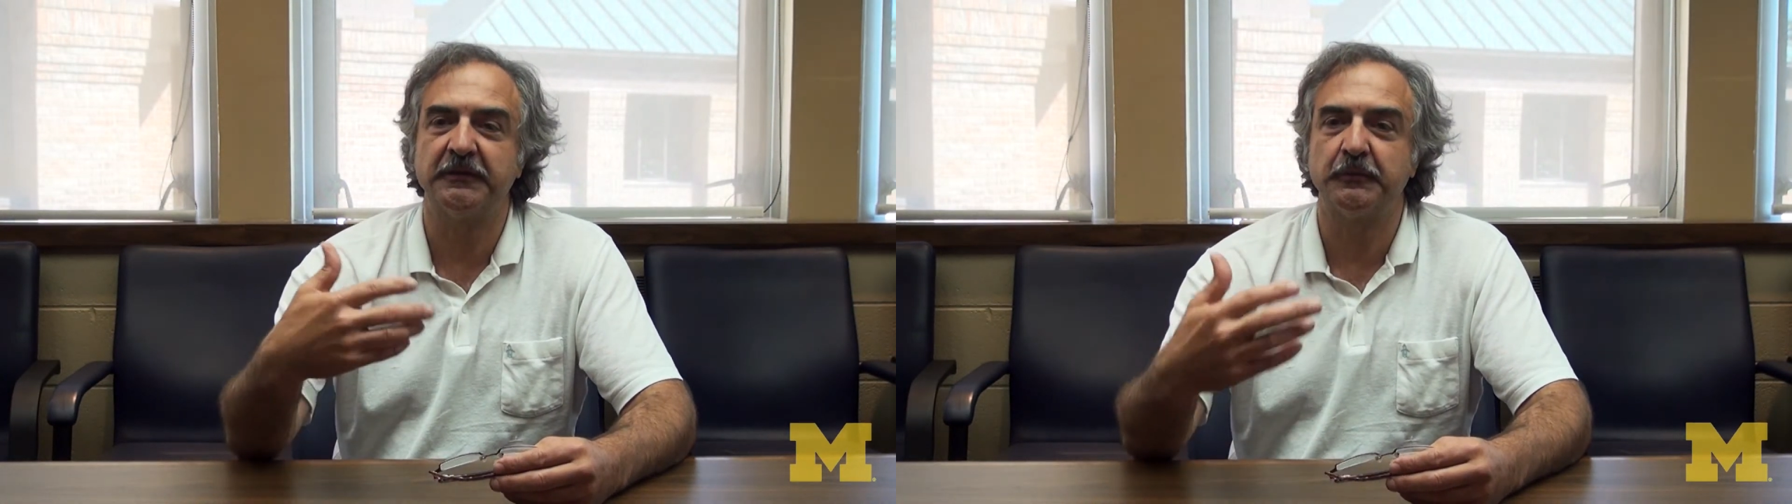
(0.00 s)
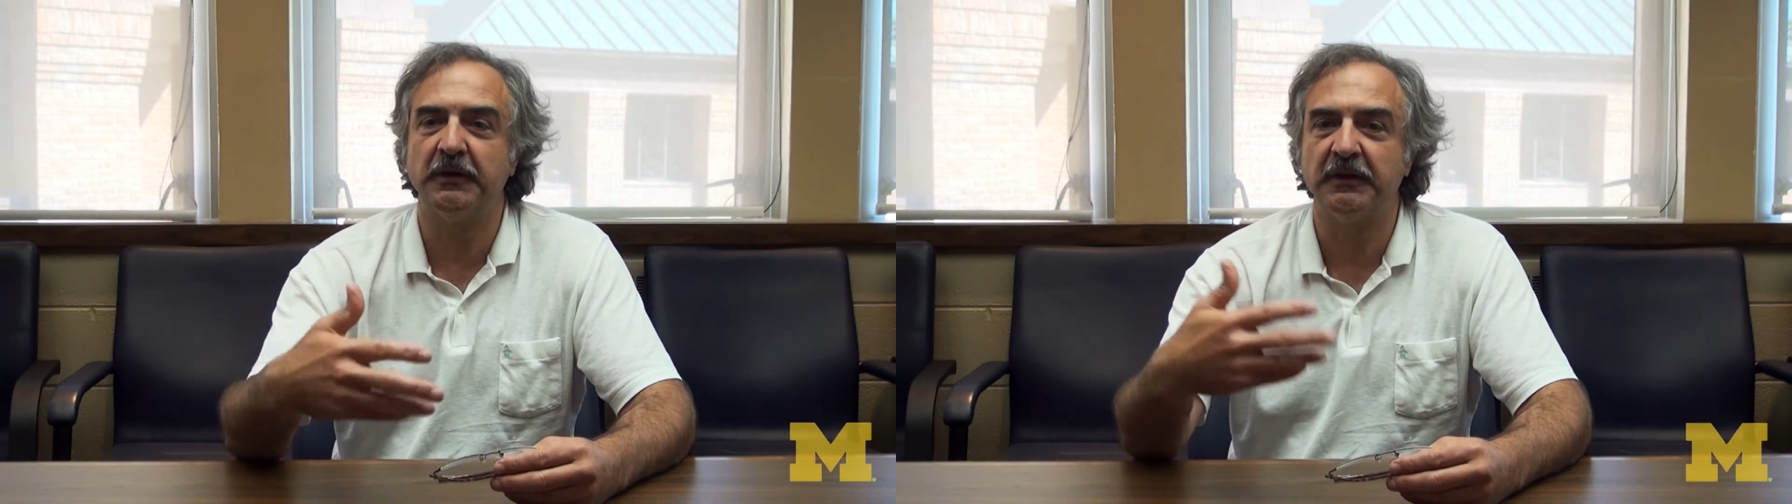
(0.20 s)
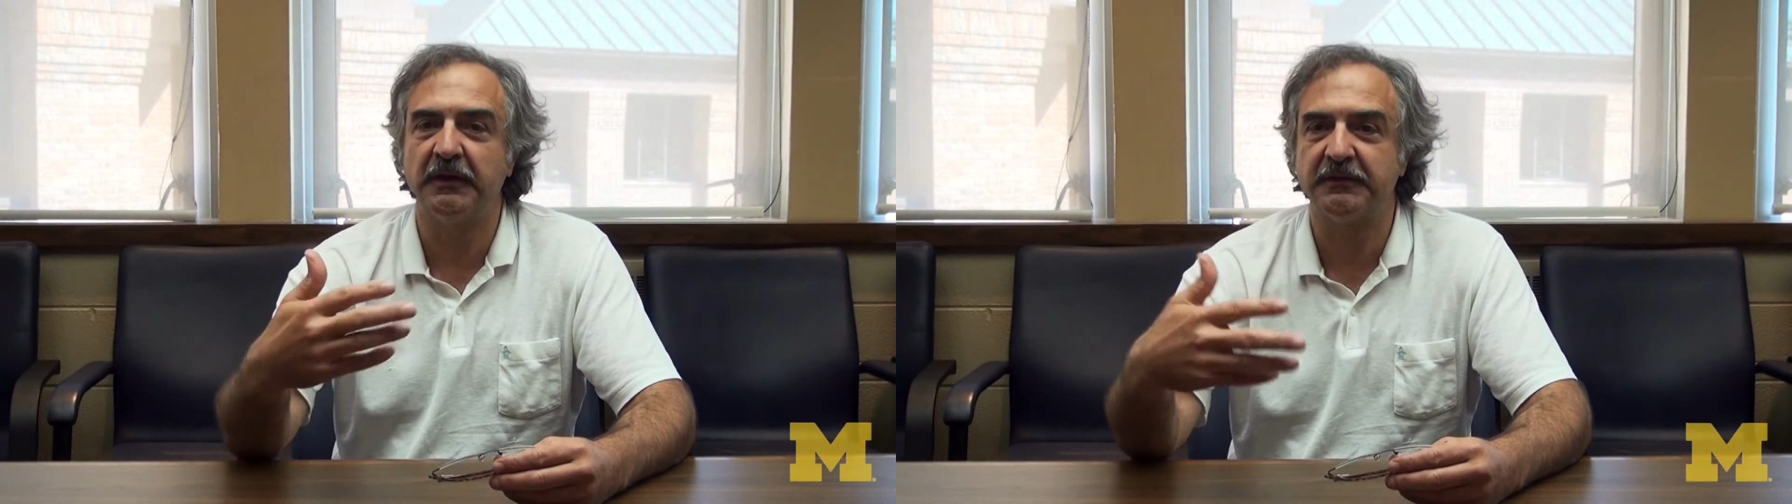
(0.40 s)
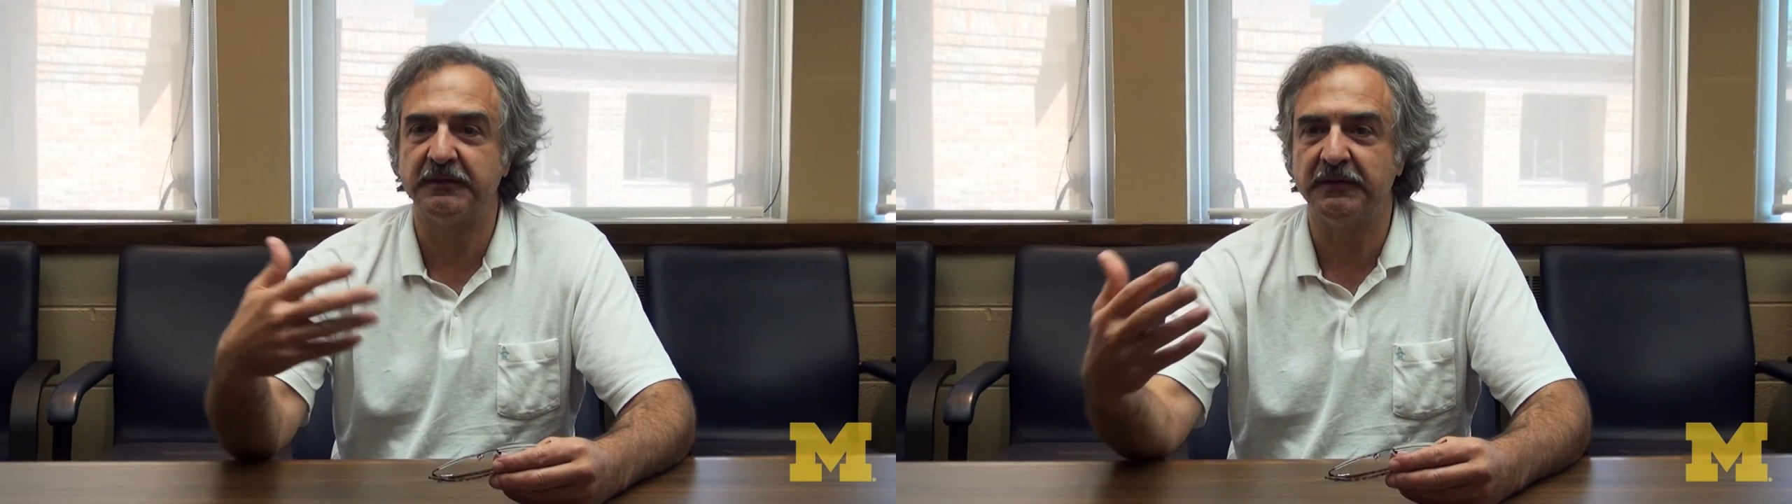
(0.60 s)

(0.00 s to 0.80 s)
as well as